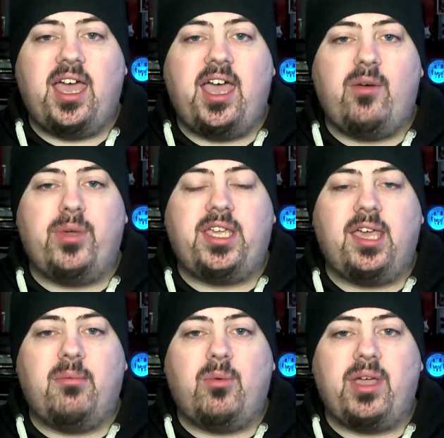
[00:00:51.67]
We
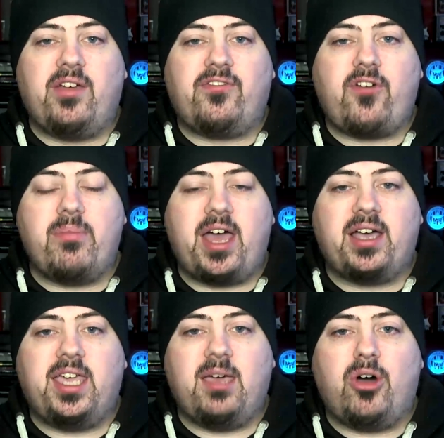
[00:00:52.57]
came away from that
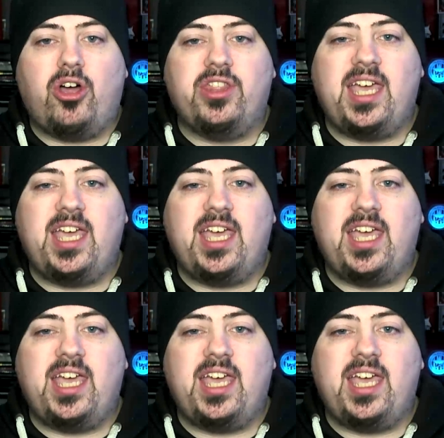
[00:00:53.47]
game on the